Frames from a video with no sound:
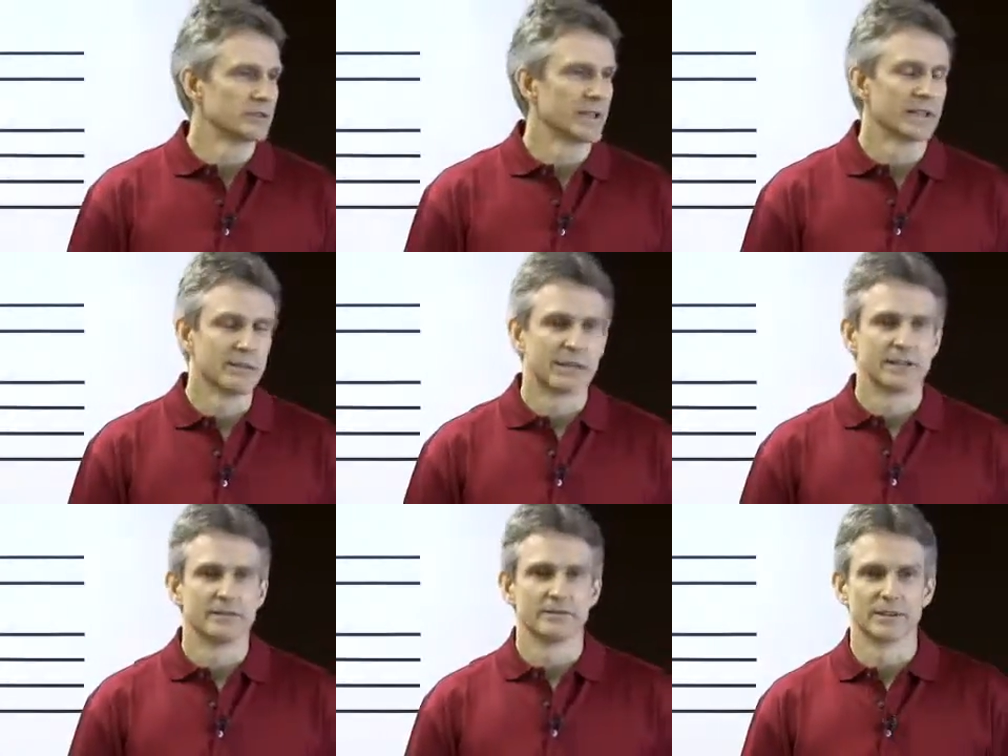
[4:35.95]
Well, I
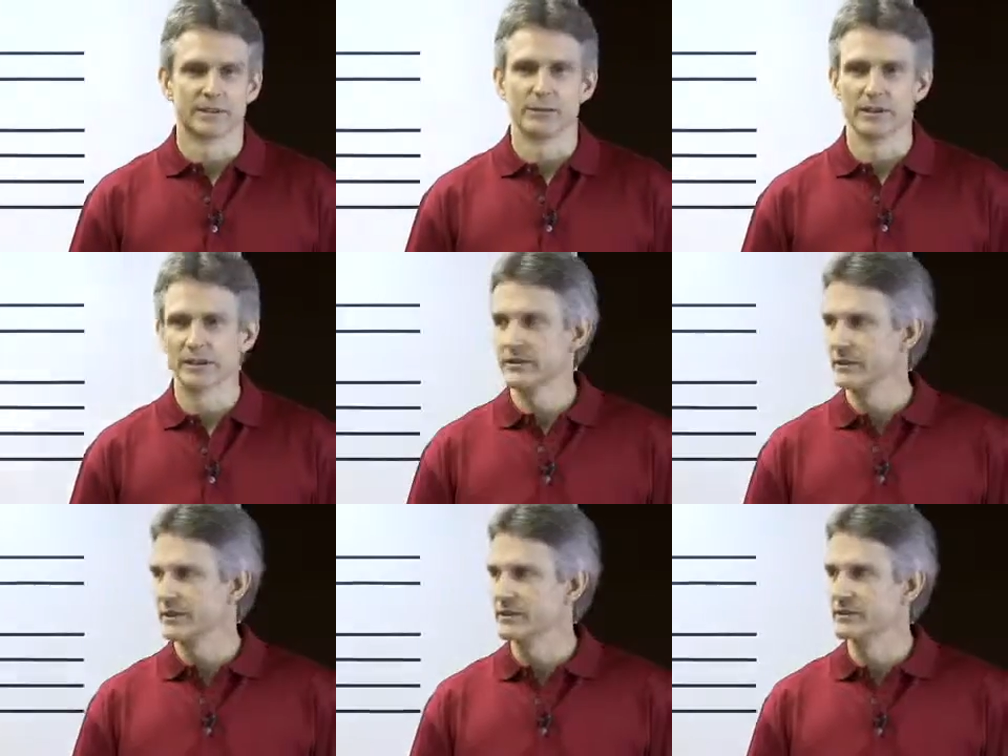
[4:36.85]
mean, was it
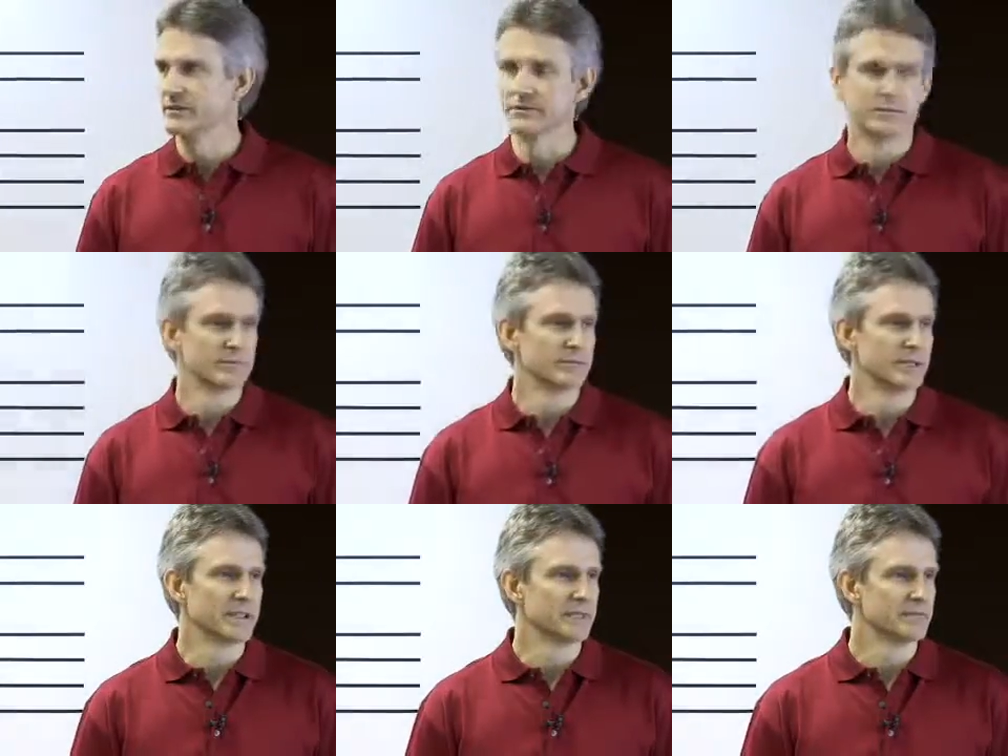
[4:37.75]
realistic to
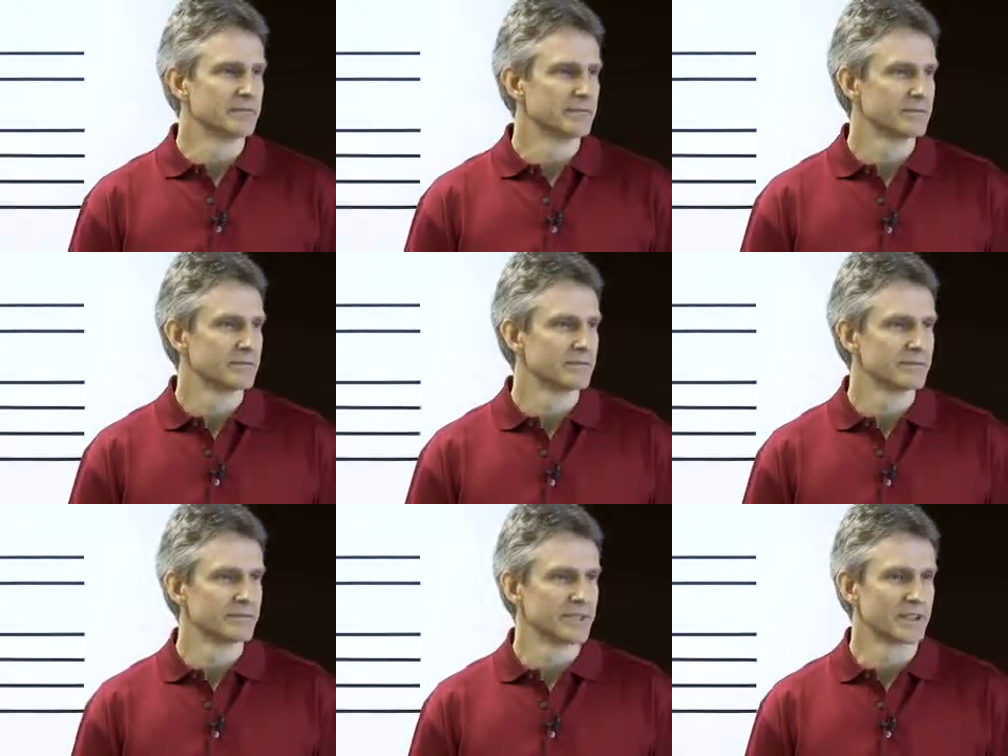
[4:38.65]
be,
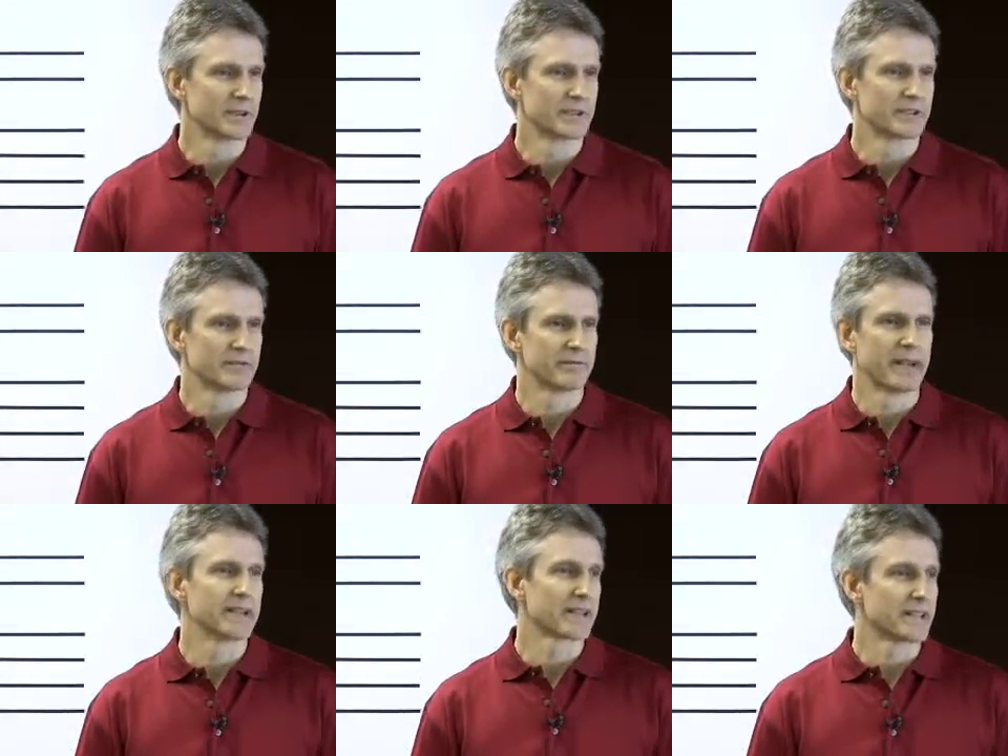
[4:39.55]
you know, just
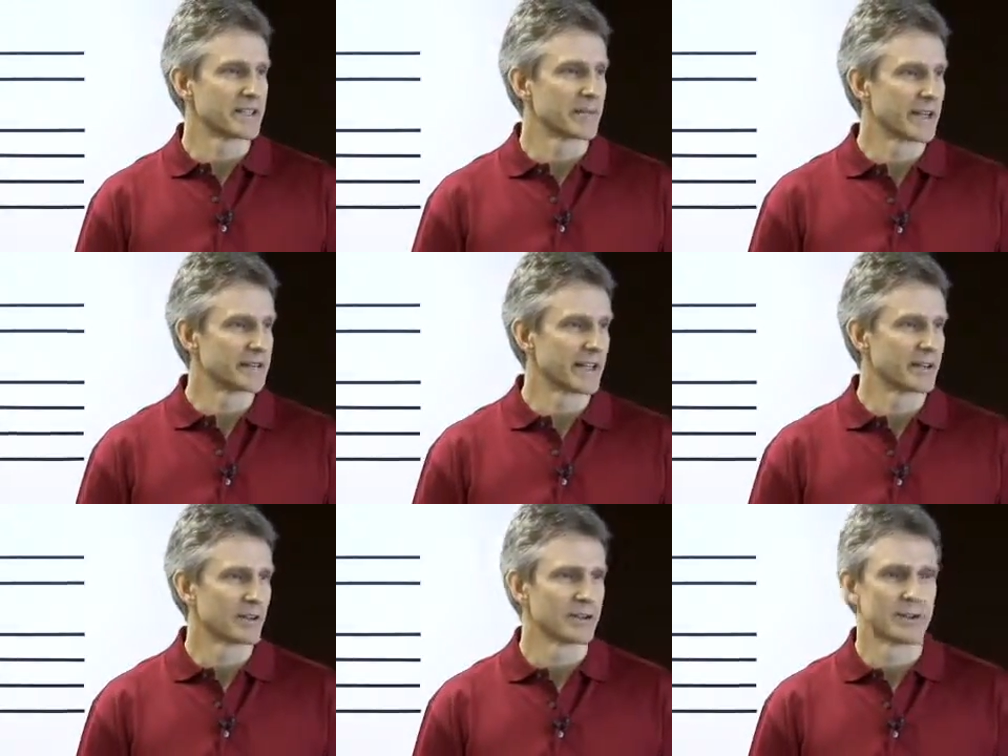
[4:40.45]
fantasizing about
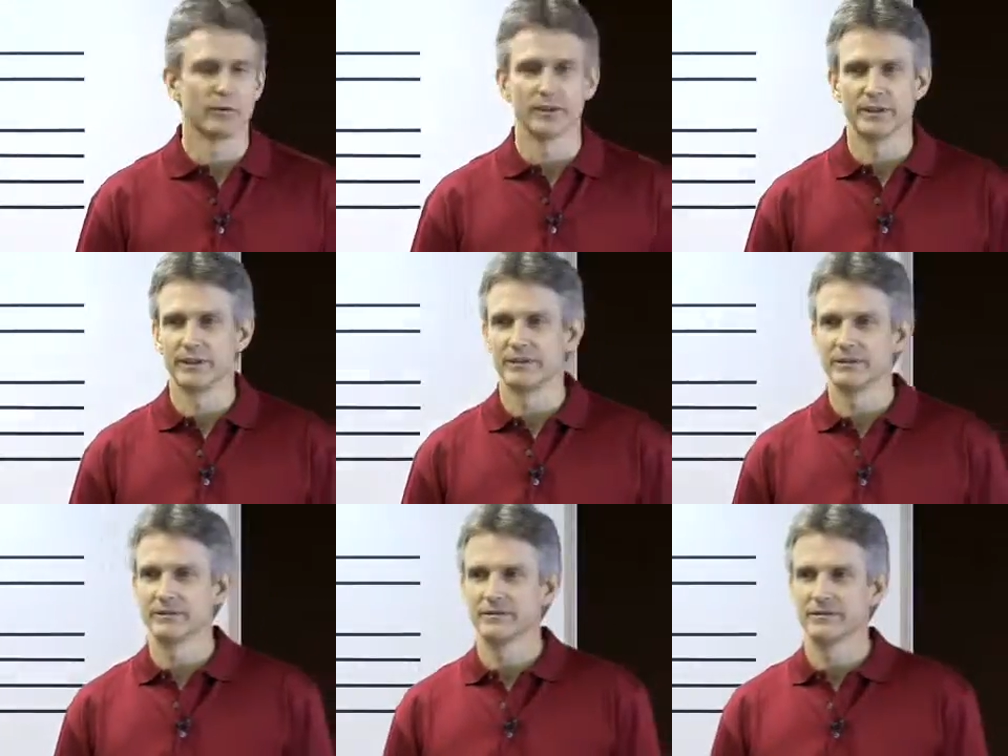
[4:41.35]
that, or were they really
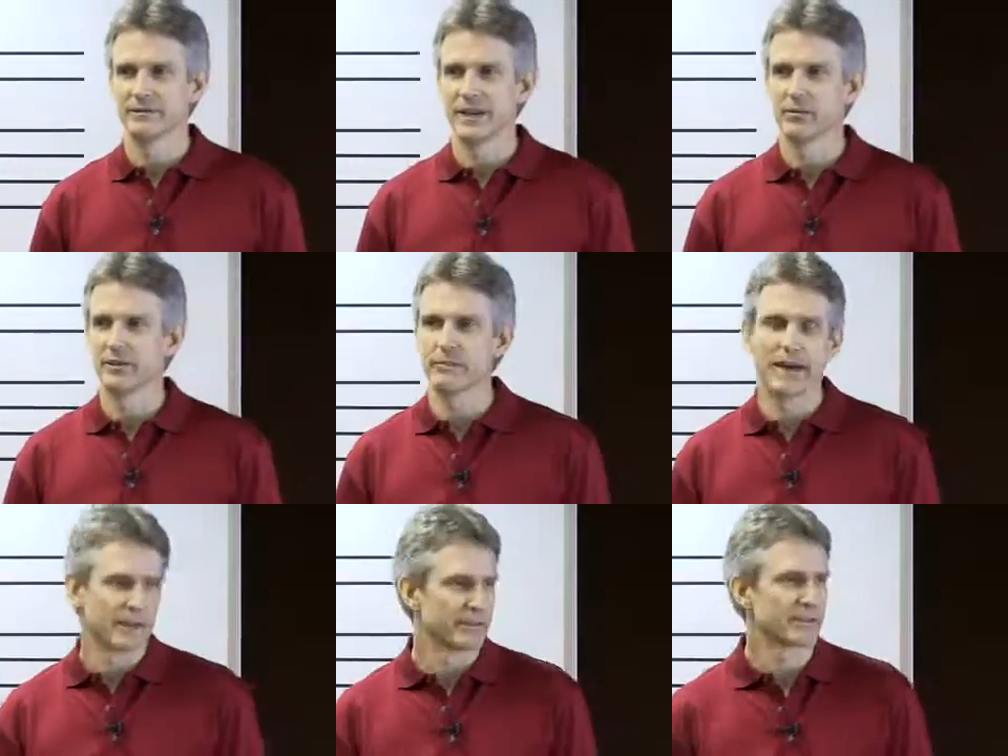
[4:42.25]
able to
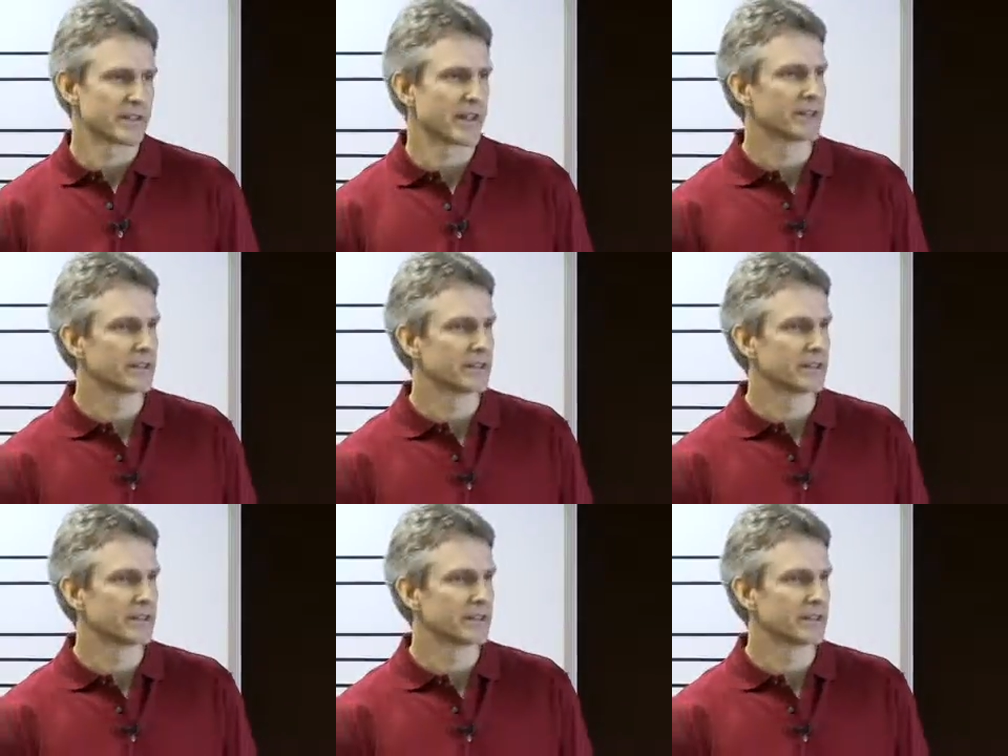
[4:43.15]
manifest that?